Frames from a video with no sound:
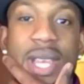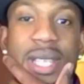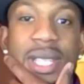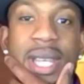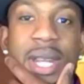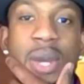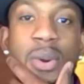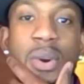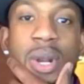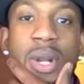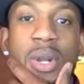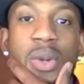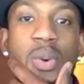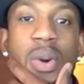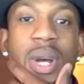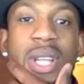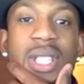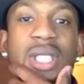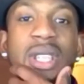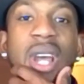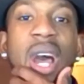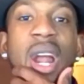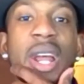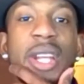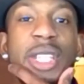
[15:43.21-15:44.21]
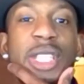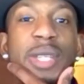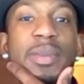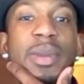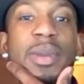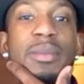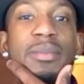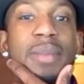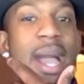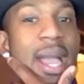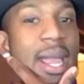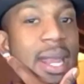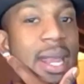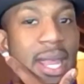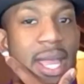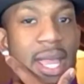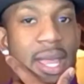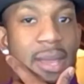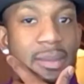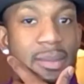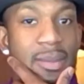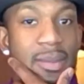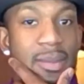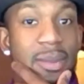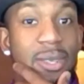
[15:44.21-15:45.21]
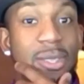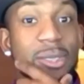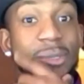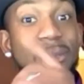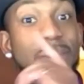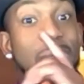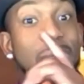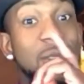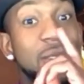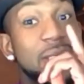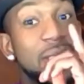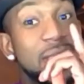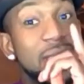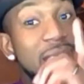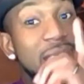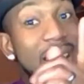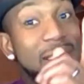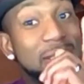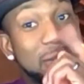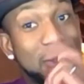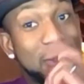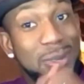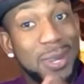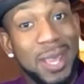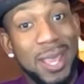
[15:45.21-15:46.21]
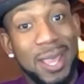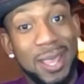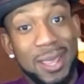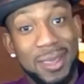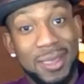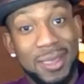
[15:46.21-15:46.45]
said they want to do a scholarship in my name. It's funny, yesterday.